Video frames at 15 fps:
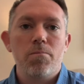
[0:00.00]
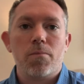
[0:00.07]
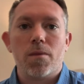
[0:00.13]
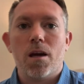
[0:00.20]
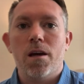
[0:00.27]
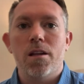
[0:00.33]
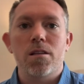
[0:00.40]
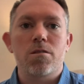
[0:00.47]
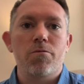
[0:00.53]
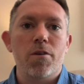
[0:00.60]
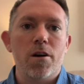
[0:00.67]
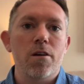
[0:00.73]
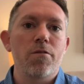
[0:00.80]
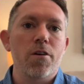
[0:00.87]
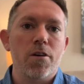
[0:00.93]
and it's
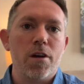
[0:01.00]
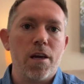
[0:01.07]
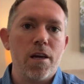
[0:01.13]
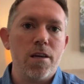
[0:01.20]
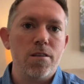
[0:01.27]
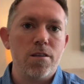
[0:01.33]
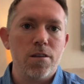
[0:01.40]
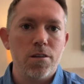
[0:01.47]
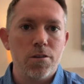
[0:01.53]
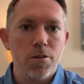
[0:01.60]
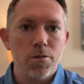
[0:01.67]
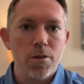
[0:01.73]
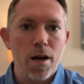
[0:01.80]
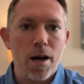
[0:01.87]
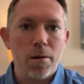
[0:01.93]
very, very easy to
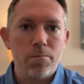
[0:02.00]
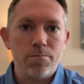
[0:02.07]
do that.